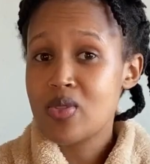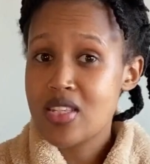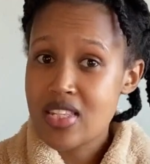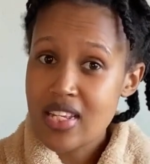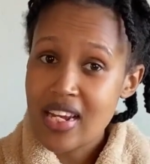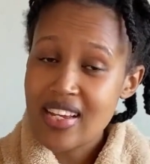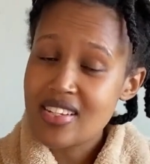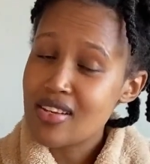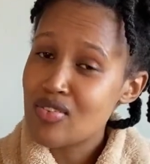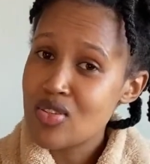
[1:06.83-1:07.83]
We will see
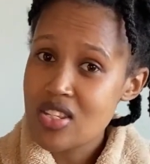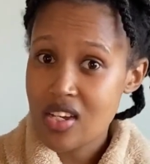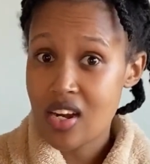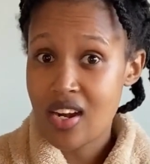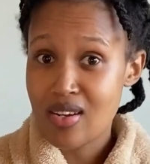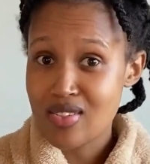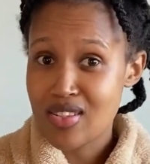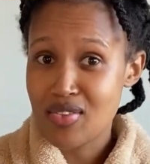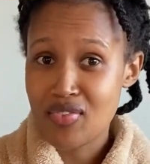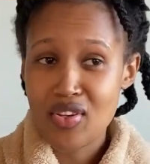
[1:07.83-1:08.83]
later. If you stick
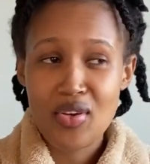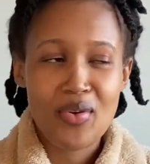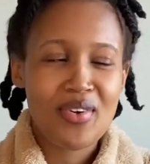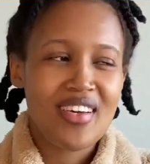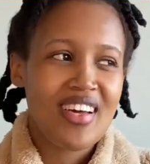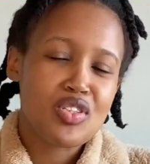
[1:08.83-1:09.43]
around in the video,